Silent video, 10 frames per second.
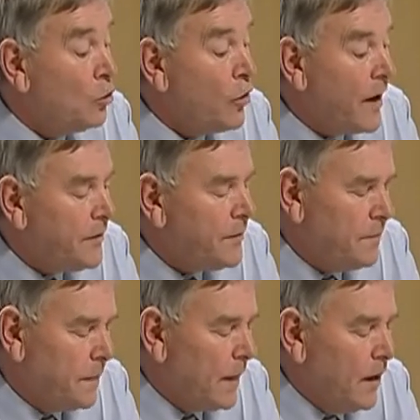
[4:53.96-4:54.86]
All right.
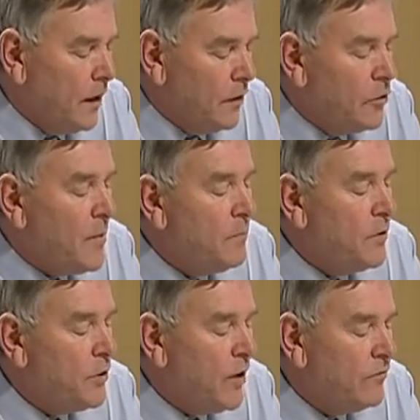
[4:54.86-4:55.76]

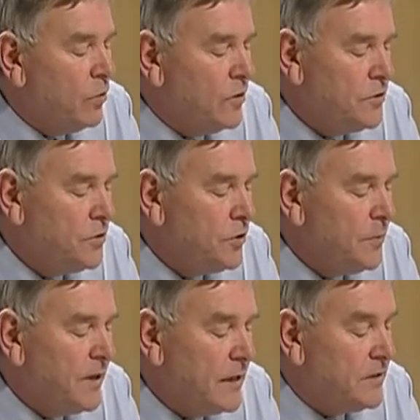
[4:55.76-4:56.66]
Remember, you have 1 to
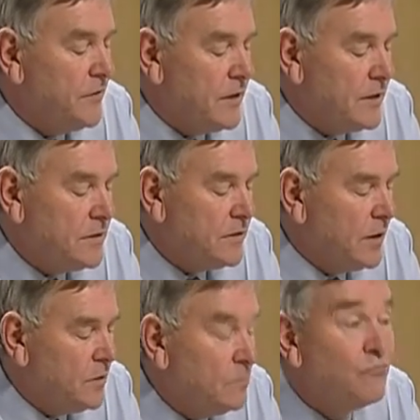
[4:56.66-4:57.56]
2 minutes for this,
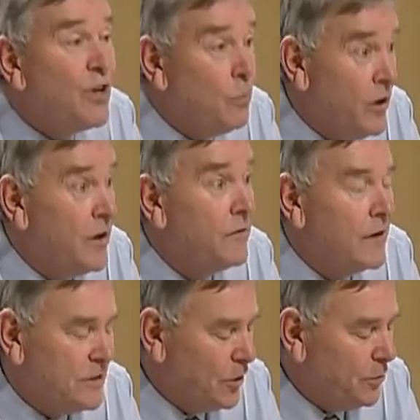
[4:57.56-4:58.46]
so don't worry if
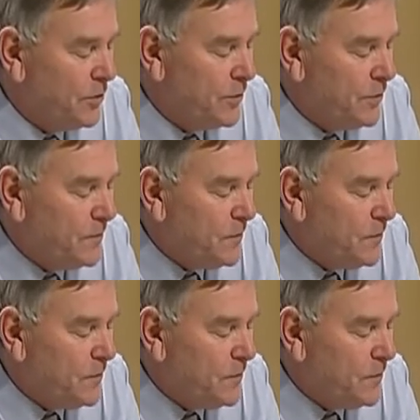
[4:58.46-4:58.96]
I stop you.